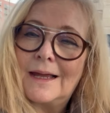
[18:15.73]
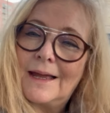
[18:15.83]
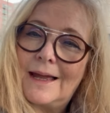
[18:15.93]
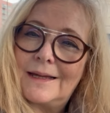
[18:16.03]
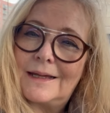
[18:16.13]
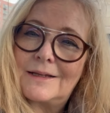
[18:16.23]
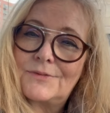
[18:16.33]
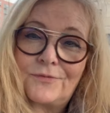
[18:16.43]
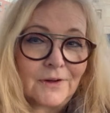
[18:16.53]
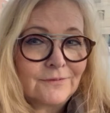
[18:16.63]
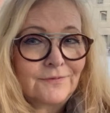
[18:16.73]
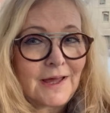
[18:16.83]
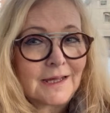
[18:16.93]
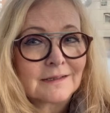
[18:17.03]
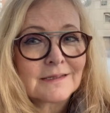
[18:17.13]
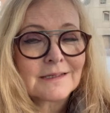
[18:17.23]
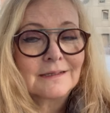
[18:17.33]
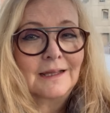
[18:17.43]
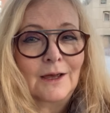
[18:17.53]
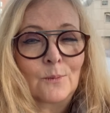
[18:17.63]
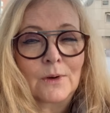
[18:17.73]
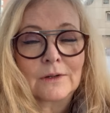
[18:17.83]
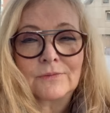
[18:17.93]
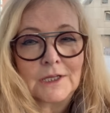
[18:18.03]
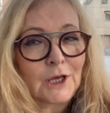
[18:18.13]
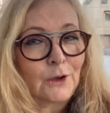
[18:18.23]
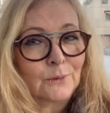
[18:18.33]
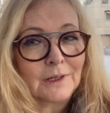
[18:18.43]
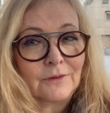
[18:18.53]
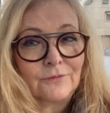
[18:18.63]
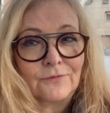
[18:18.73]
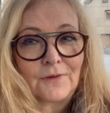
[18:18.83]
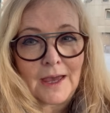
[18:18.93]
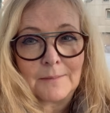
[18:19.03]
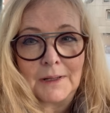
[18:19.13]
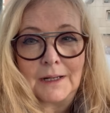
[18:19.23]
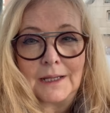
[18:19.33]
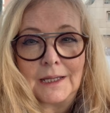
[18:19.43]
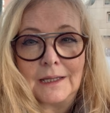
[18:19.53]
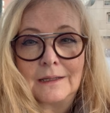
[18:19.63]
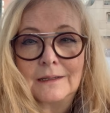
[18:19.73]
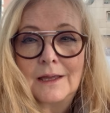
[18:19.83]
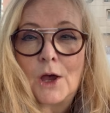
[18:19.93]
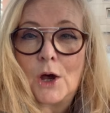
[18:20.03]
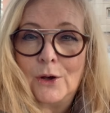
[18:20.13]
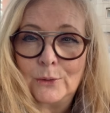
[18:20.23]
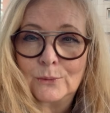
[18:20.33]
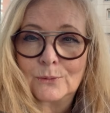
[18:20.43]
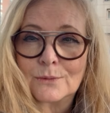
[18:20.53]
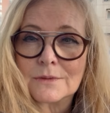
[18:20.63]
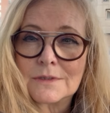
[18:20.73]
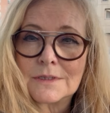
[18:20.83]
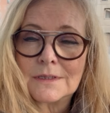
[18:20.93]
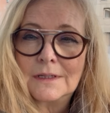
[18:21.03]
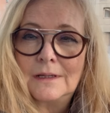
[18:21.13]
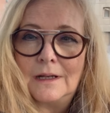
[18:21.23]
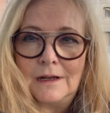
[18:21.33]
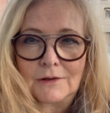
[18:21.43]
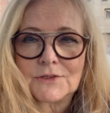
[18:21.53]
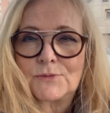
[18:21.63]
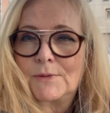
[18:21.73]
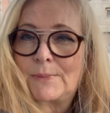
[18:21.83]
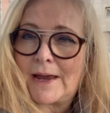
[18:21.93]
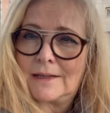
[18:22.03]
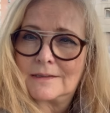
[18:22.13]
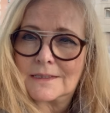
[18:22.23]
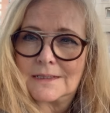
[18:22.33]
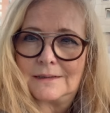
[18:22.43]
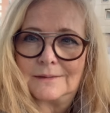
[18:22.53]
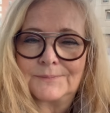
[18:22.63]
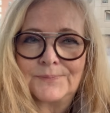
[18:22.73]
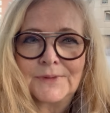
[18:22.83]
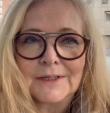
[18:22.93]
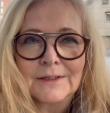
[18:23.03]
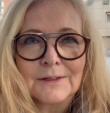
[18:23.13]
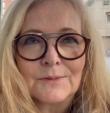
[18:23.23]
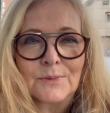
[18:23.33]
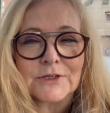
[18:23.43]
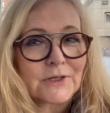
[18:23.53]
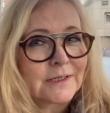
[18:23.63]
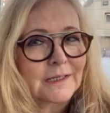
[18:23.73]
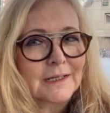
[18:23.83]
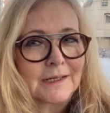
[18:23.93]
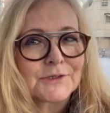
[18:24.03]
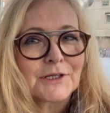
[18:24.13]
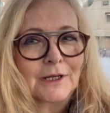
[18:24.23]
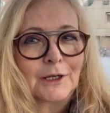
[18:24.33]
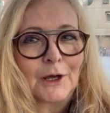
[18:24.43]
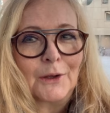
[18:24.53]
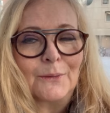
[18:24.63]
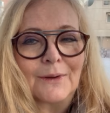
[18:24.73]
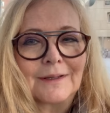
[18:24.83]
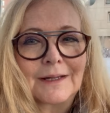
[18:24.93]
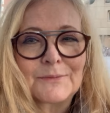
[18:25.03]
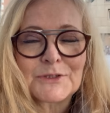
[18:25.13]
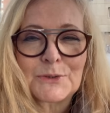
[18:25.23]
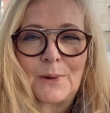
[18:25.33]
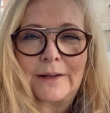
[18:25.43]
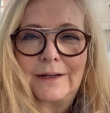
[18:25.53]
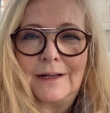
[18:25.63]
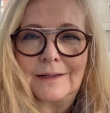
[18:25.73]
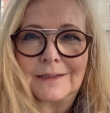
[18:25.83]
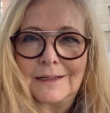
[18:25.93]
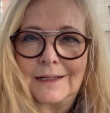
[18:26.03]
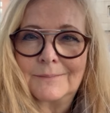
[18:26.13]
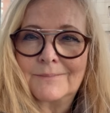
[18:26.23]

And fun fact, they are one of the only family owned luxury brands still, which I didn't actually know, and that was quite enlightening.